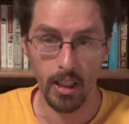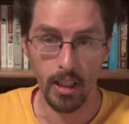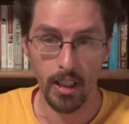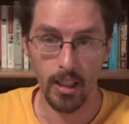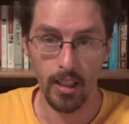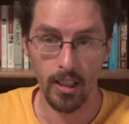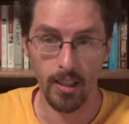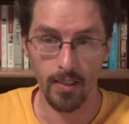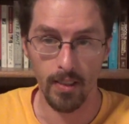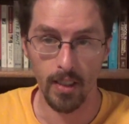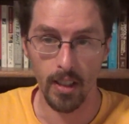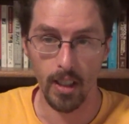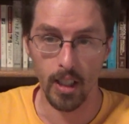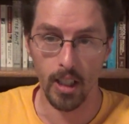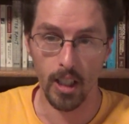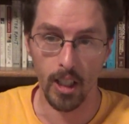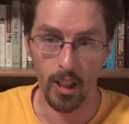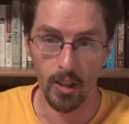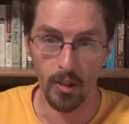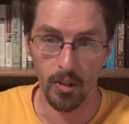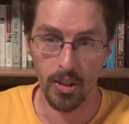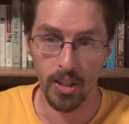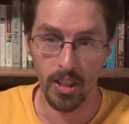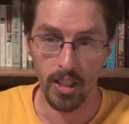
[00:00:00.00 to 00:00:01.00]

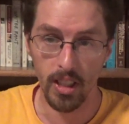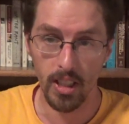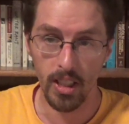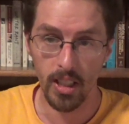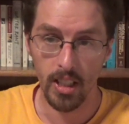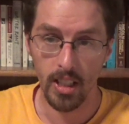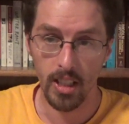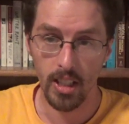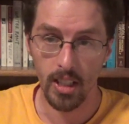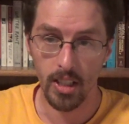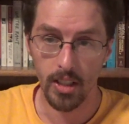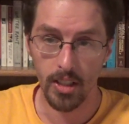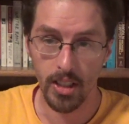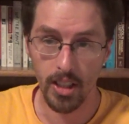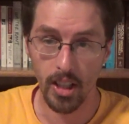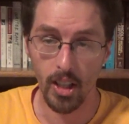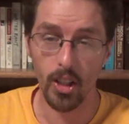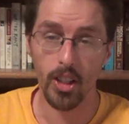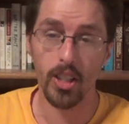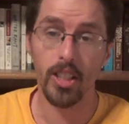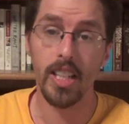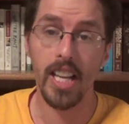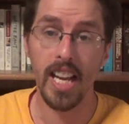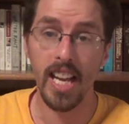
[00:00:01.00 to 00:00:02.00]
involves
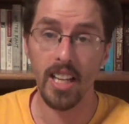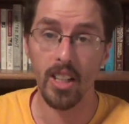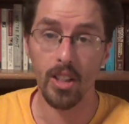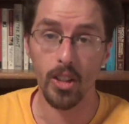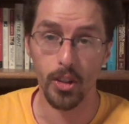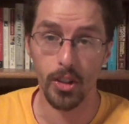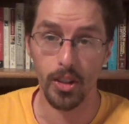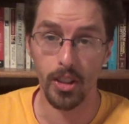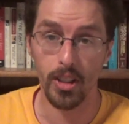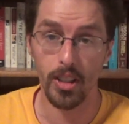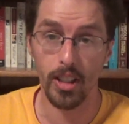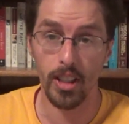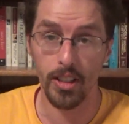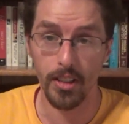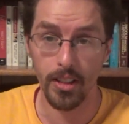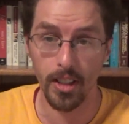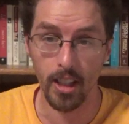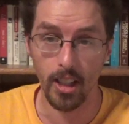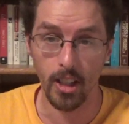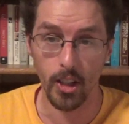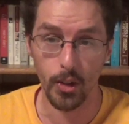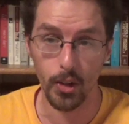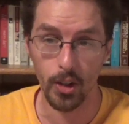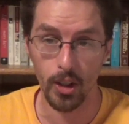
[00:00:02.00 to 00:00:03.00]
Sheldon Adelson and
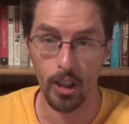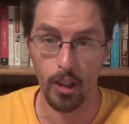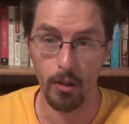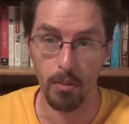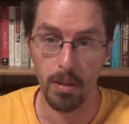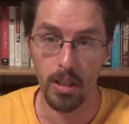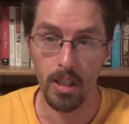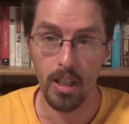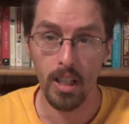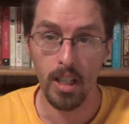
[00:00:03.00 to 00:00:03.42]
Donald Trump.